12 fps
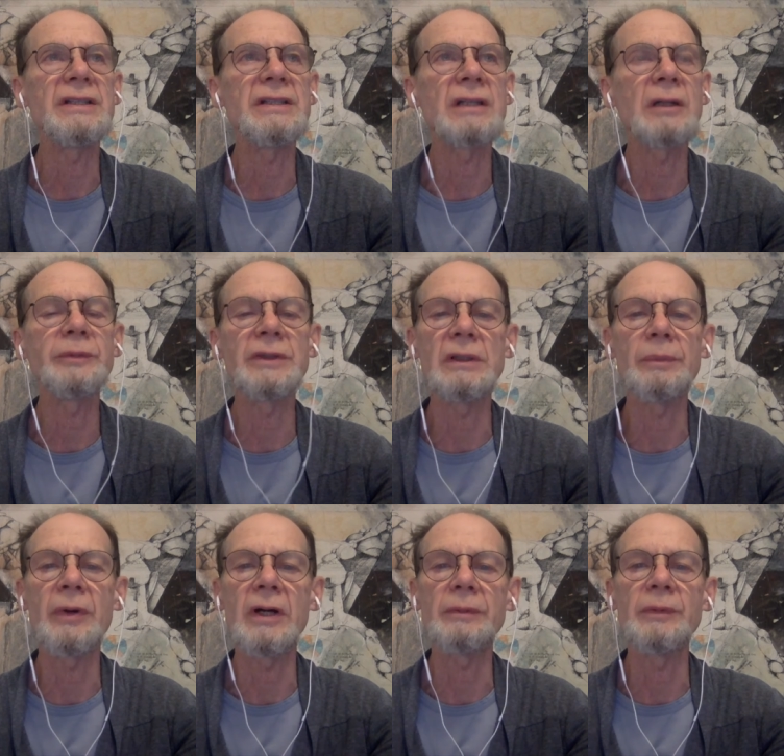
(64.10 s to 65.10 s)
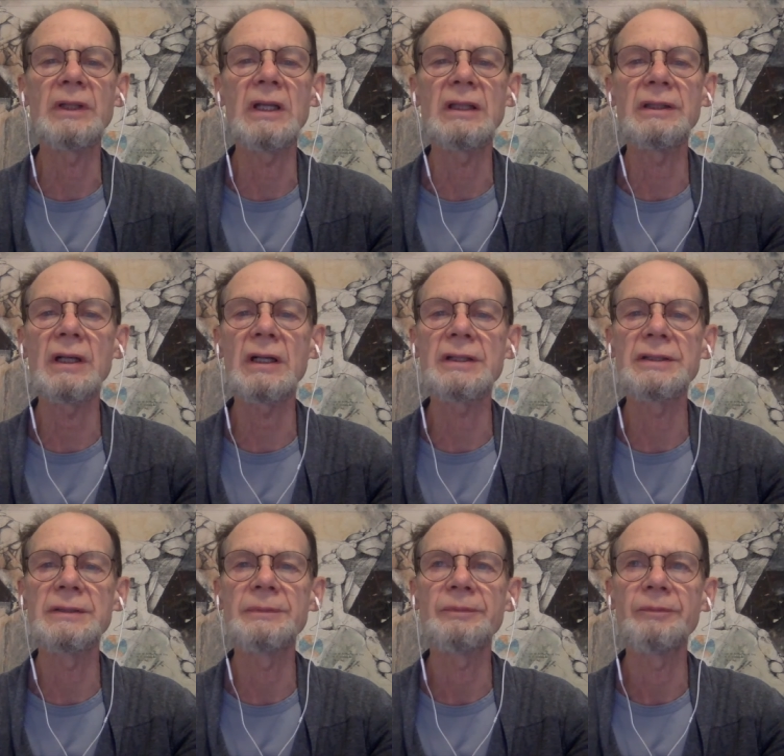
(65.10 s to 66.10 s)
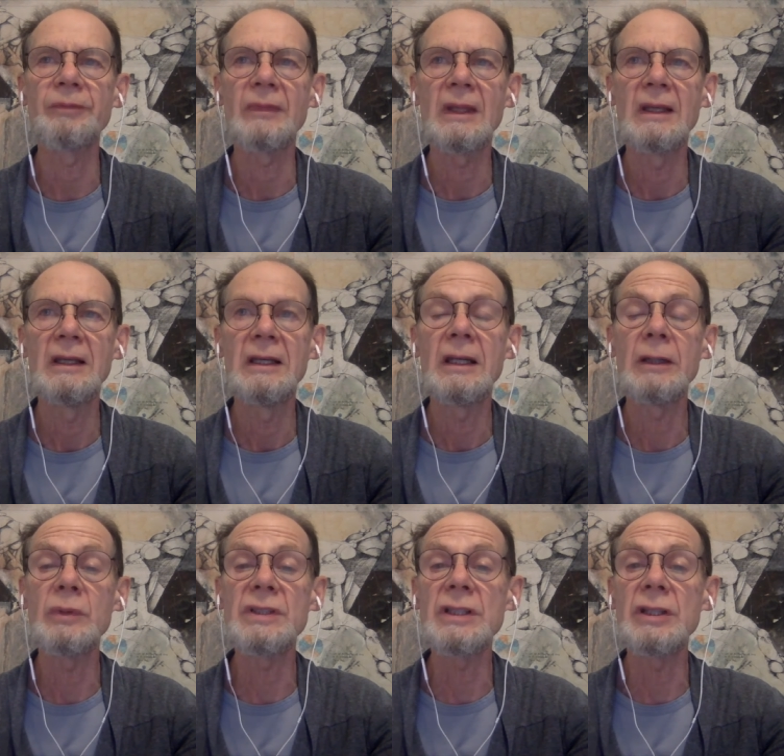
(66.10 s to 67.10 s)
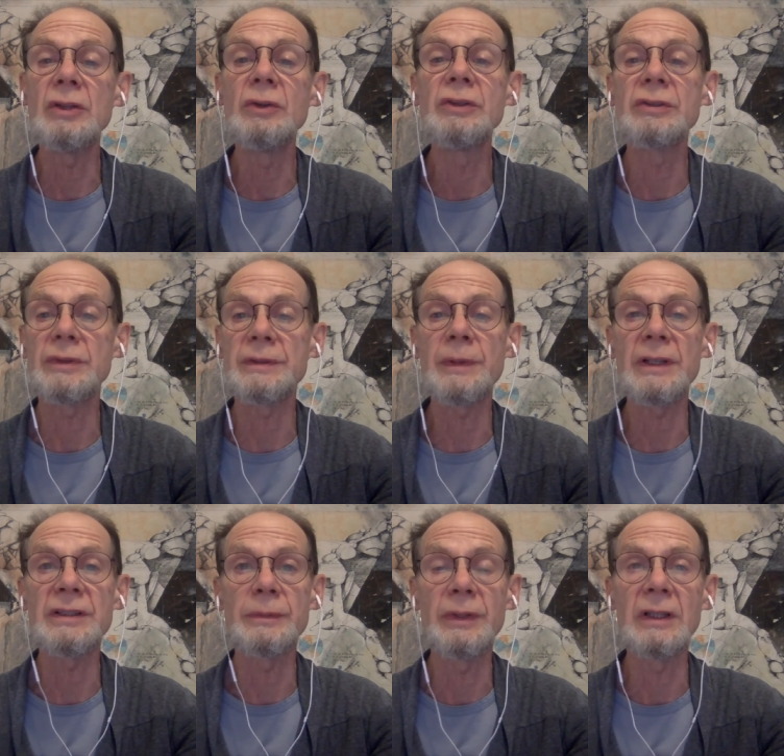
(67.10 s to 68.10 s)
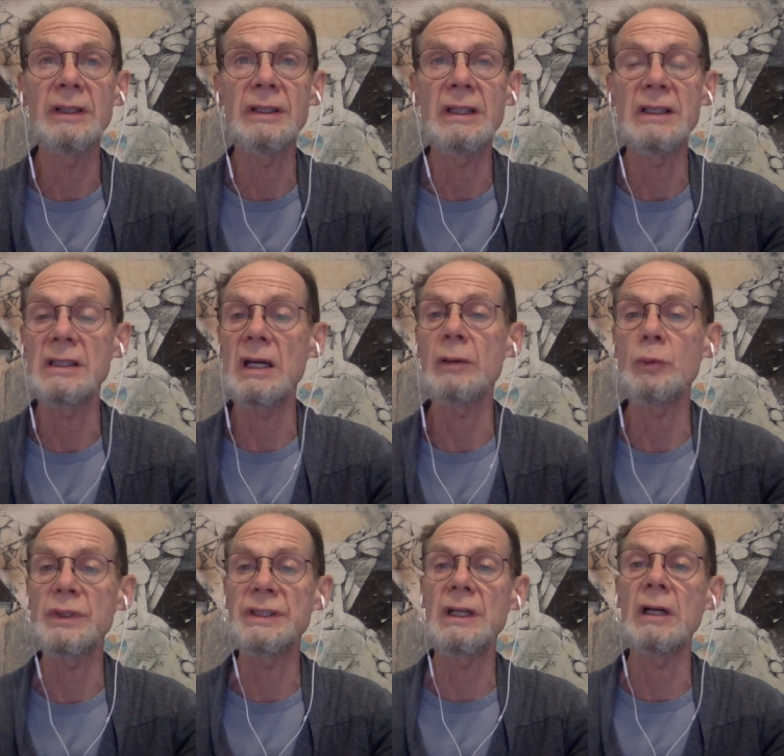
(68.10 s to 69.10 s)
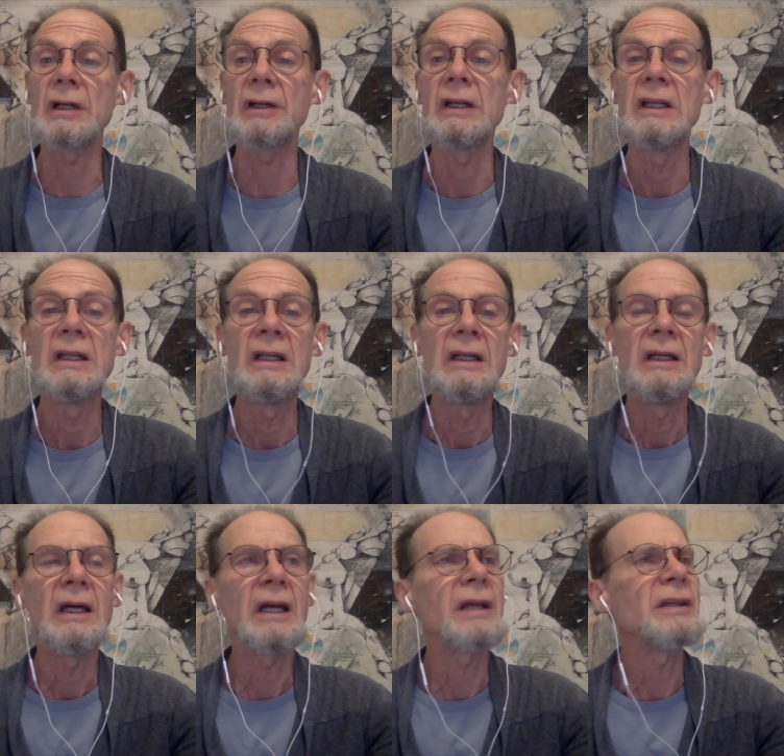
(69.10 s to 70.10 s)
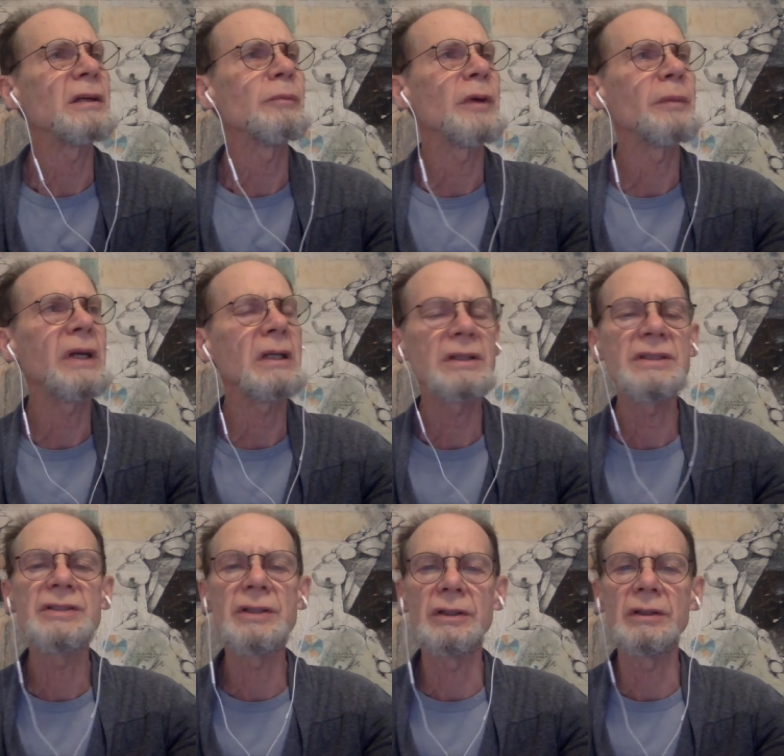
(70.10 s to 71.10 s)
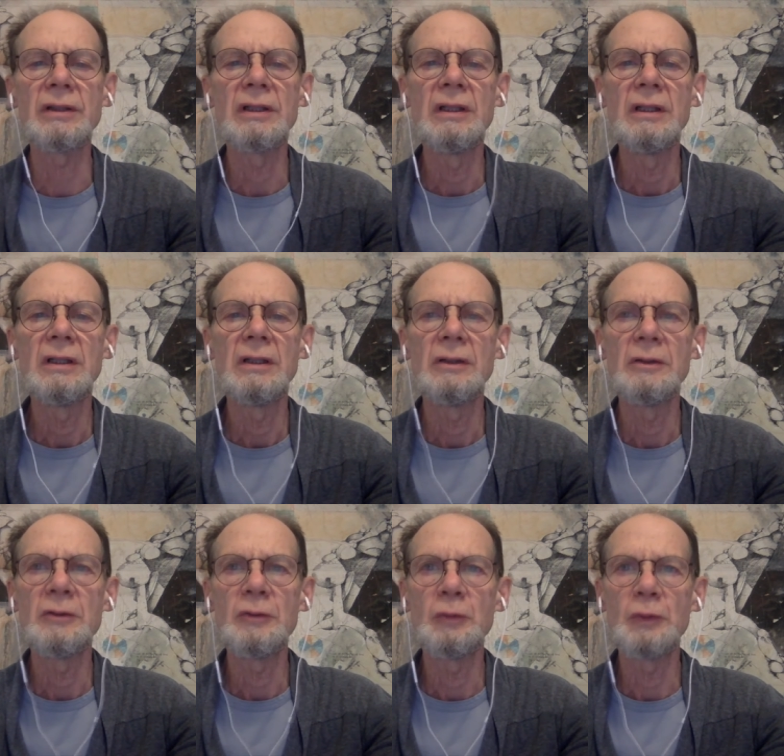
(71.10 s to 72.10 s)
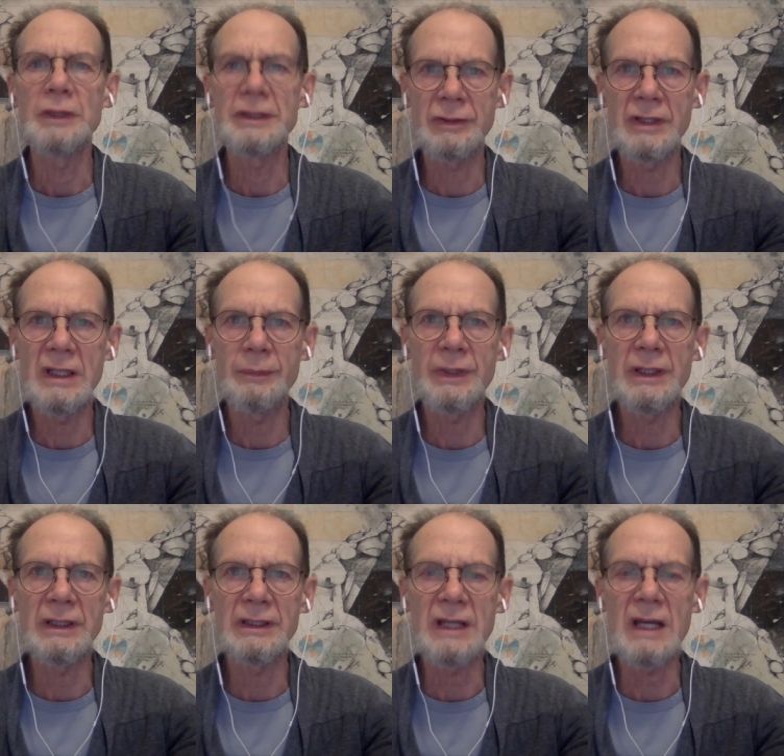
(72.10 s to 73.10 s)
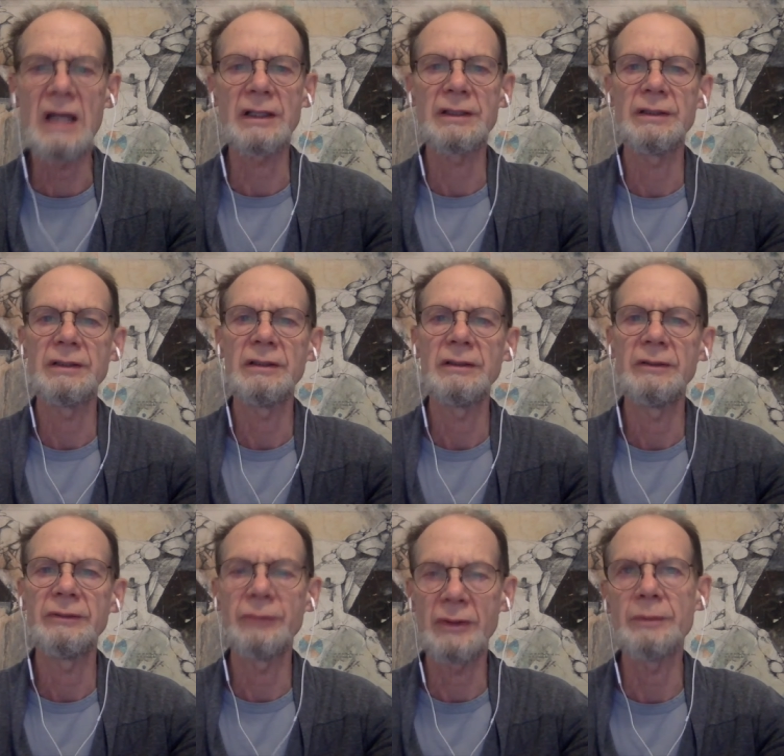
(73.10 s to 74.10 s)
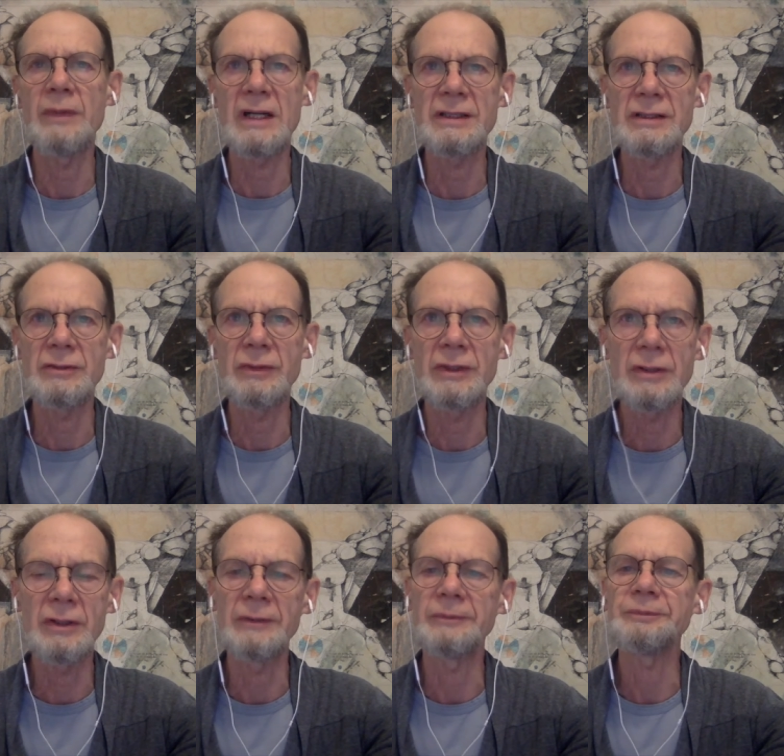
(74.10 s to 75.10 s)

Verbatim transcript: the sculpture department at Tuks. It was a huge responsibility as I was young, and I think my main concern was to keep it intact for the masses' return.